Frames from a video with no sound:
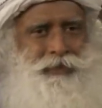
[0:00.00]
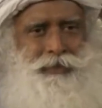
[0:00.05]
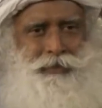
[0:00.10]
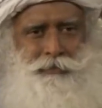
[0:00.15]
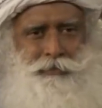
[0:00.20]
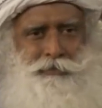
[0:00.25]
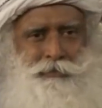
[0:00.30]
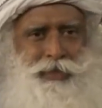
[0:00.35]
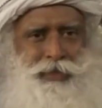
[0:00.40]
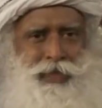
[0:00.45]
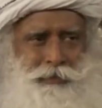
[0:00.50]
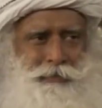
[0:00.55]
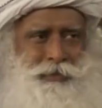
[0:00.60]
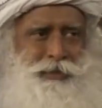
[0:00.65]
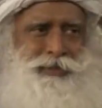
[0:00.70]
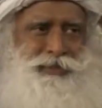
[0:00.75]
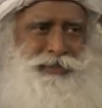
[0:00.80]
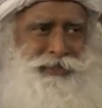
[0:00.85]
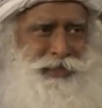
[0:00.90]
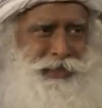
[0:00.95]
Maybe
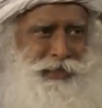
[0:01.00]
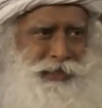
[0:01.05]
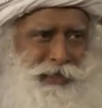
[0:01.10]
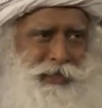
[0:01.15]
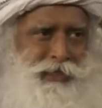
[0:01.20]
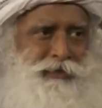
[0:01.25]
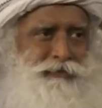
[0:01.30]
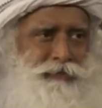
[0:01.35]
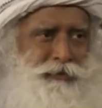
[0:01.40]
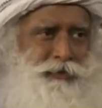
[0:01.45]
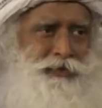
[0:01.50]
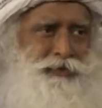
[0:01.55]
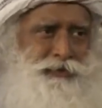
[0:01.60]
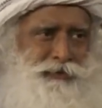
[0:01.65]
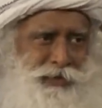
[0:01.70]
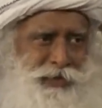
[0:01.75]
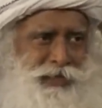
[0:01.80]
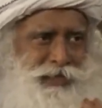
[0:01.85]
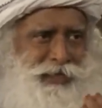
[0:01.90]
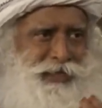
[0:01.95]
it's done little
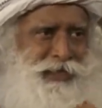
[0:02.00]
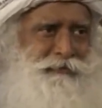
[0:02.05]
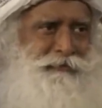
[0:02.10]
forcefully like a